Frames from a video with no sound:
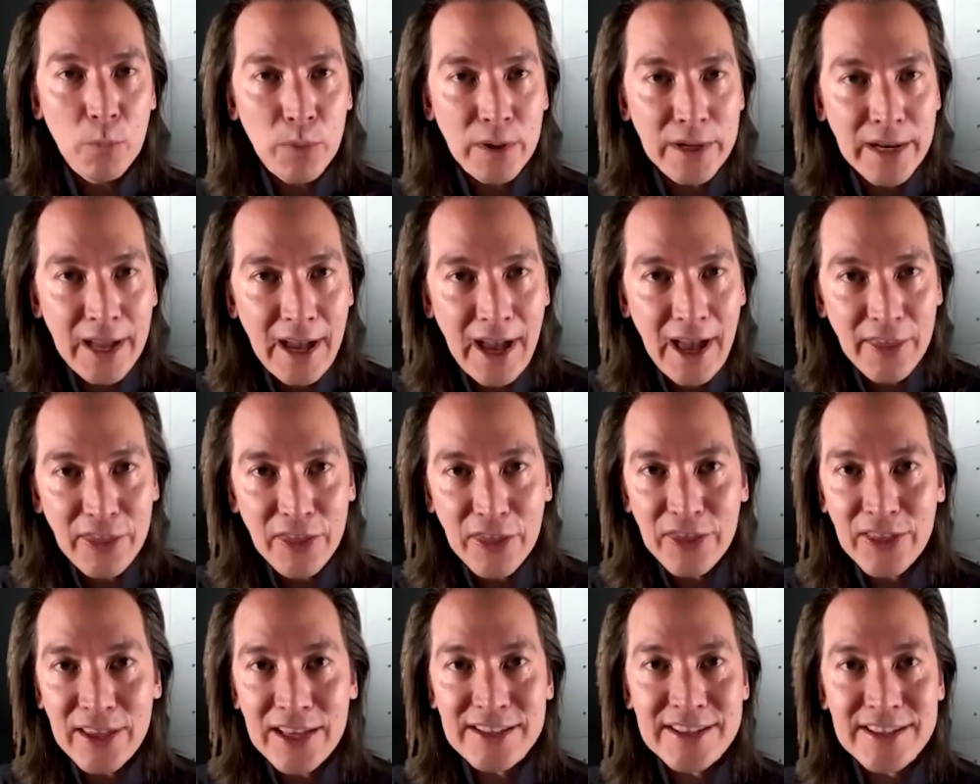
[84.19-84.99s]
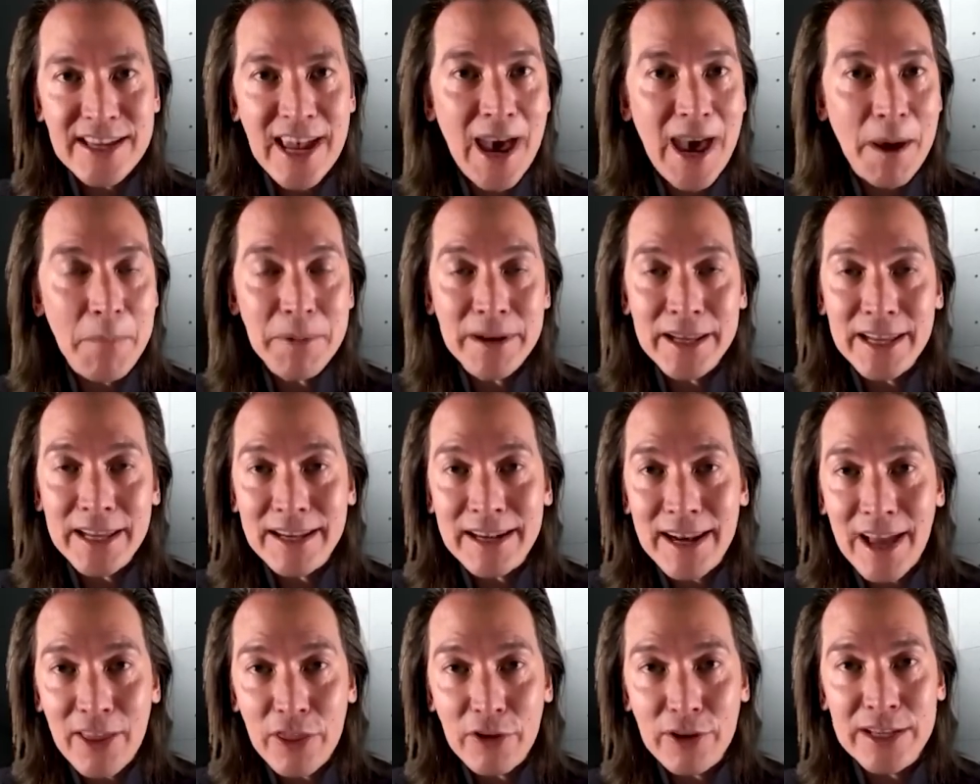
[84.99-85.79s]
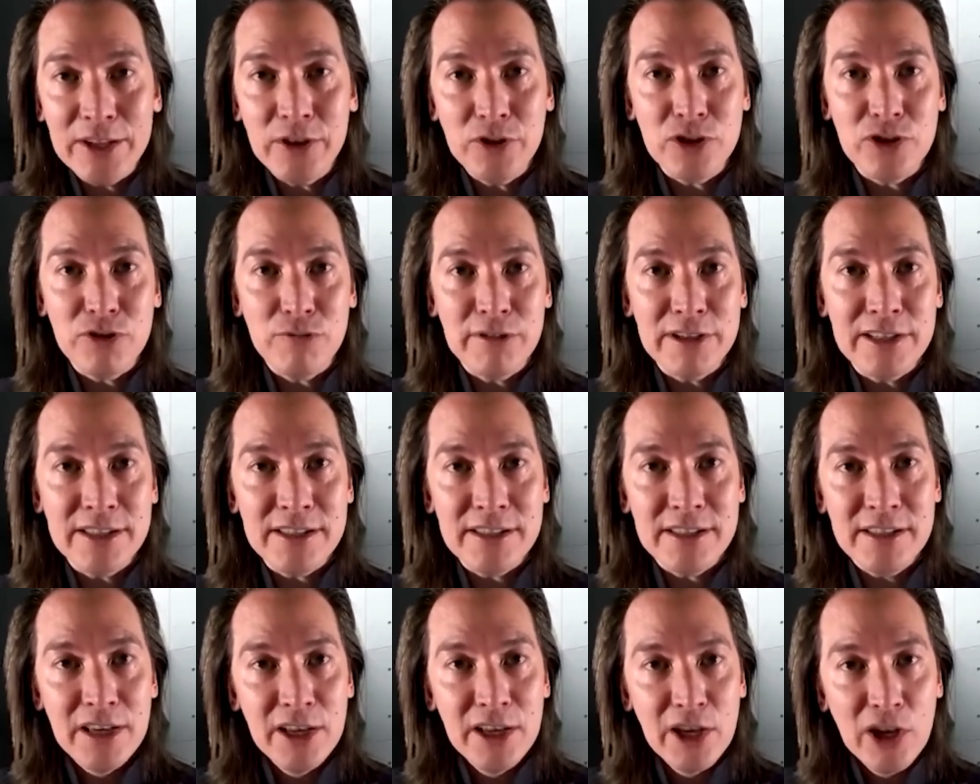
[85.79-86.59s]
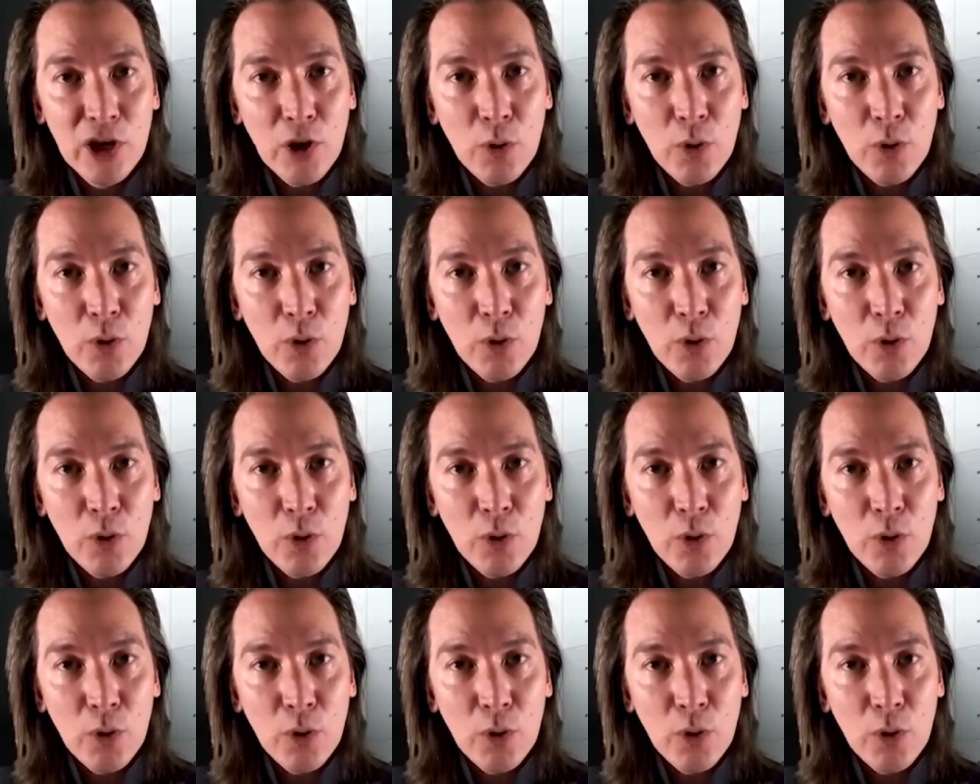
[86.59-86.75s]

what other things are happening in other industries.